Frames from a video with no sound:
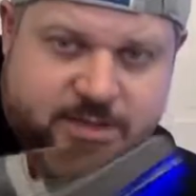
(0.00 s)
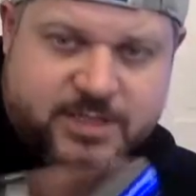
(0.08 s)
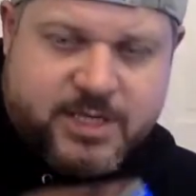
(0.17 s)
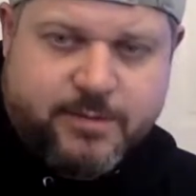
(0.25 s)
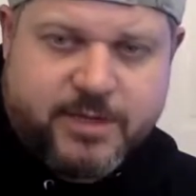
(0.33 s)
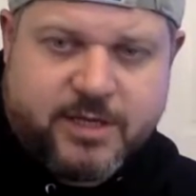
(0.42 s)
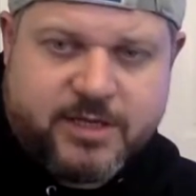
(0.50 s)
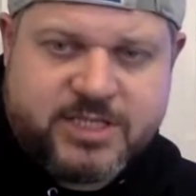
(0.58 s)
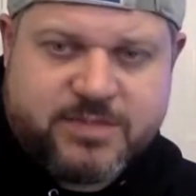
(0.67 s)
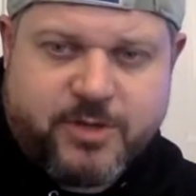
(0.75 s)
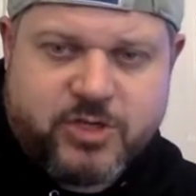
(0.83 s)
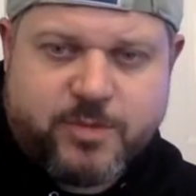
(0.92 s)
going to be like
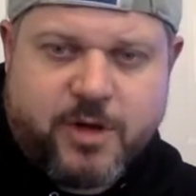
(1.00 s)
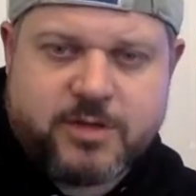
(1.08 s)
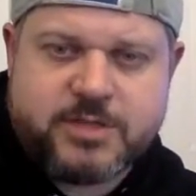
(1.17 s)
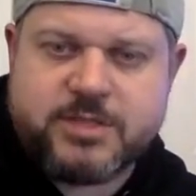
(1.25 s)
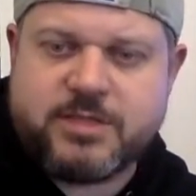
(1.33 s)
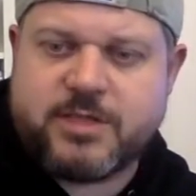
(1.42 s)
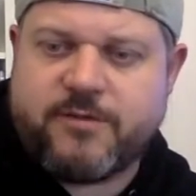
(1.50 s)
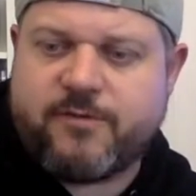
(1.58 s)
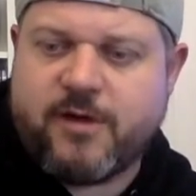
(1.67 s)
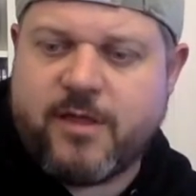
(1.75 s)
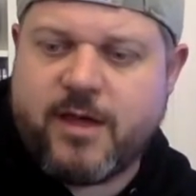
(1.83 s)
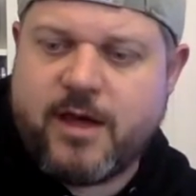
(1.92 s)
smudge marks and stuff
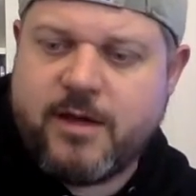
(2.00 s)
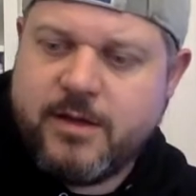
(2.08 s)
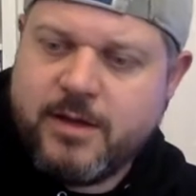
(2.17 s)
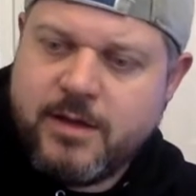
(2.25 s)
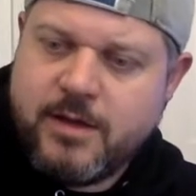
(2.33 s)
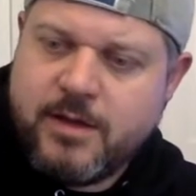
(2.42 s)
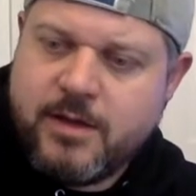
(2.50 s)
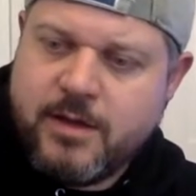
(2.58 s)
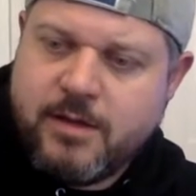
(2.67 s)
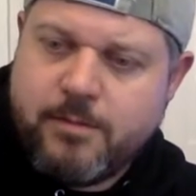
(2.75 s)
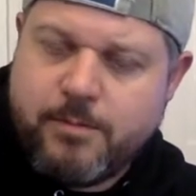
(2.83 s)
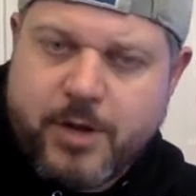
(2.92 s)
like that,
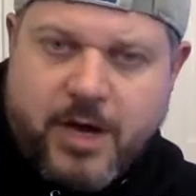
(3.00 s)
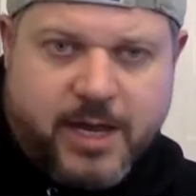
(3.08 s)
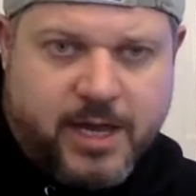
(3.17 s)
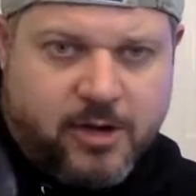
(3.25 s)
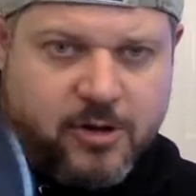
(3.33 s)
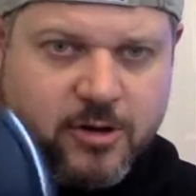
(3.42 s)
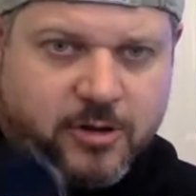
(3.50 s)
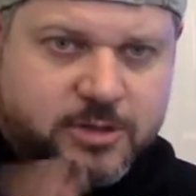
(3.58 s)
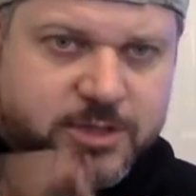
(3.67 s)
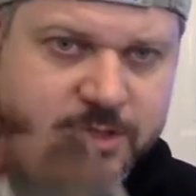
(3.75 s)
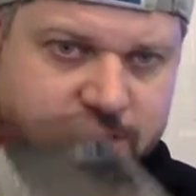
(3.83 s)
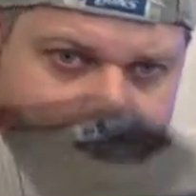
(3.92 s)
but it
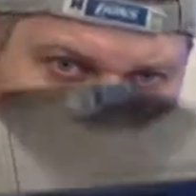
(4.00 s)
looks